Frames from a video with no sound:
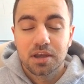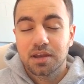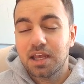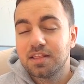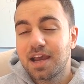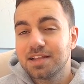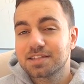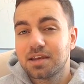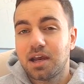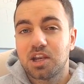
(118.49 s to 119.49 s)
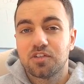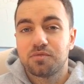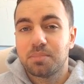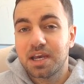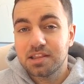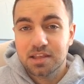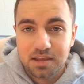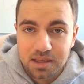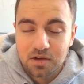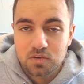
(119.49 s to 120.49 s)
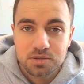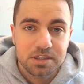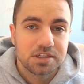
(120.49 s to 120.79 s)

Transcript: And that's kind of my thinking here, to be